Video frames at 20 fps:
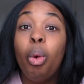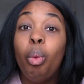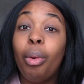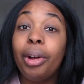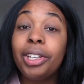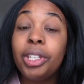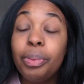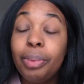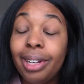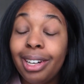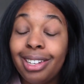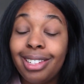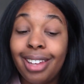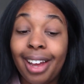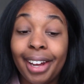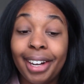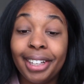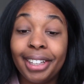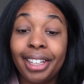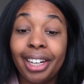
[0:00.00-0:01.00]
Once we
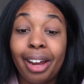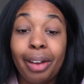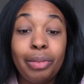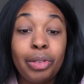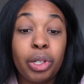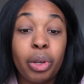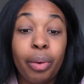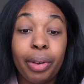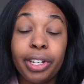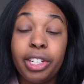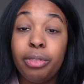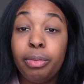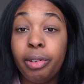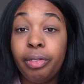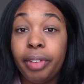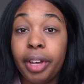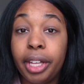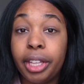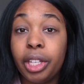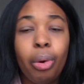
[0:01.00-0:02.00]
decided that I was going to
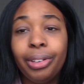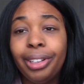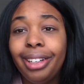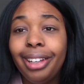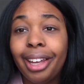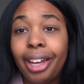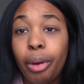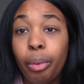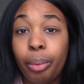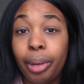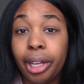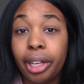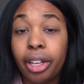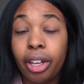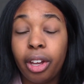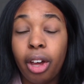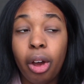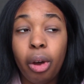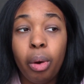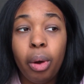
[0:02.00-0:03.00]
move in, only like a week
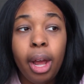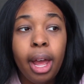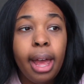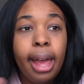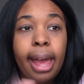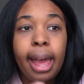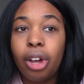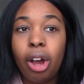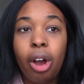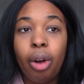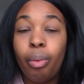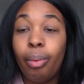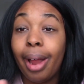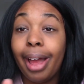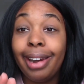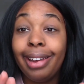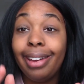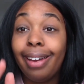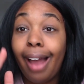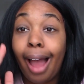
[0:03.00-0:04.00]
ago,
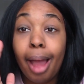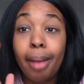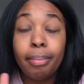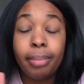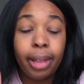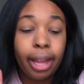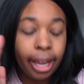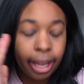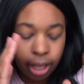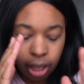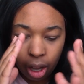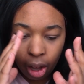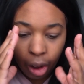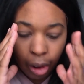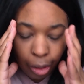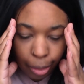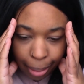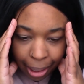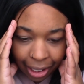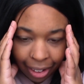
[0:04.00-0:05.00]
already I'm like,
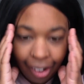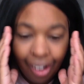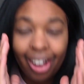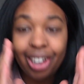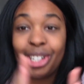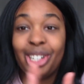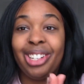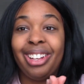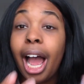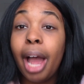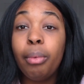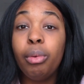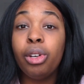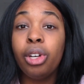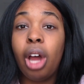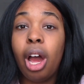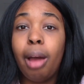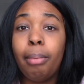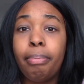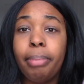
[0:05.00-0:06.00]
oh my gosh, I will
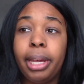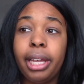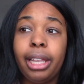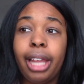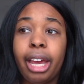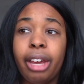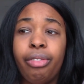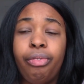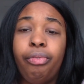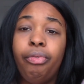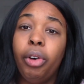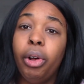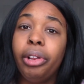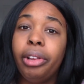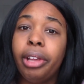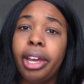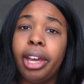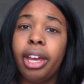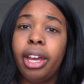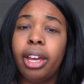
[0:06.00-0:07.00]
not be like
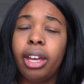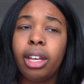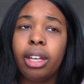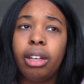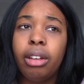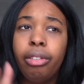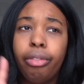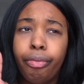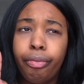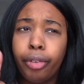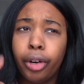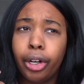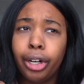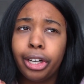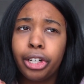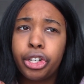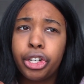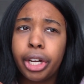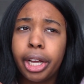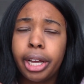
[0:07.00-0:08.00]
fully
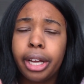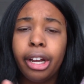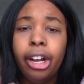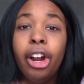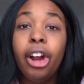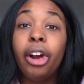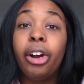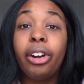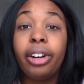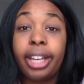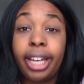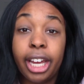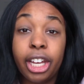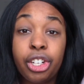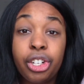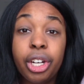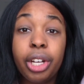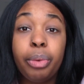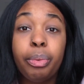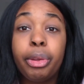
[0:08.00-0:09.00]
furnishing her
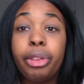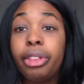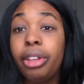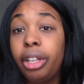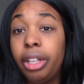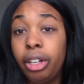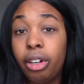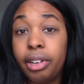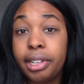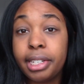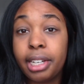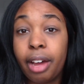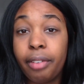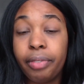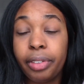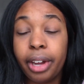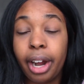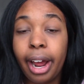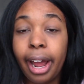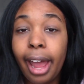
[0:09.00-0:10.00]
kitchen with the little stuff
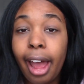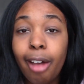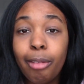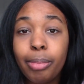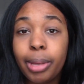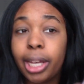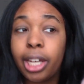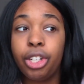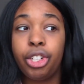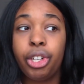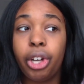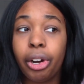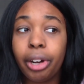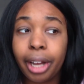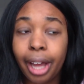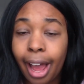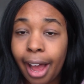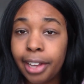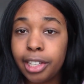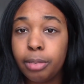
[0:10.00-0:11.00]
that I have because she already
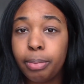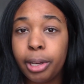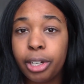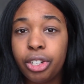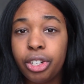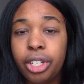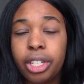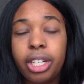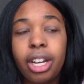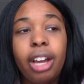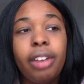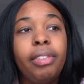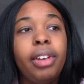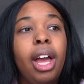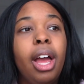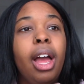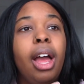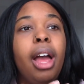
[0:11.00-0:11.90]
has a bunch of stuff.